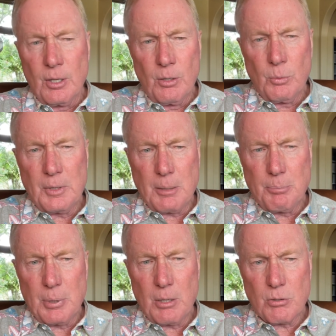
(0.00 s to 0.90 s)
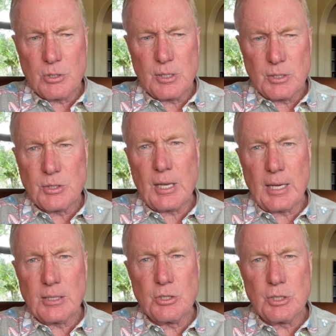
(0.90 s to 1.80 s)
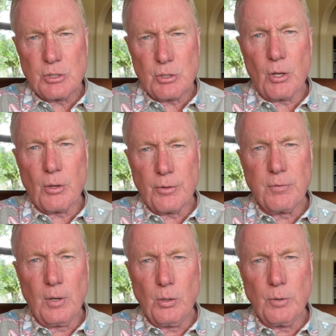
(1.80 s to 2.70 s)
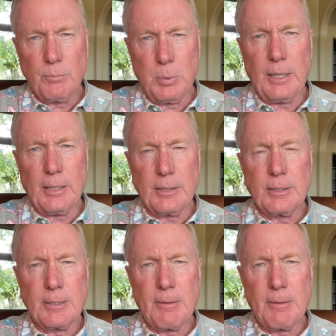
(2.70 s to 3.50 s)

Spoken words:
When they pierced the side, she saw the flow of blood.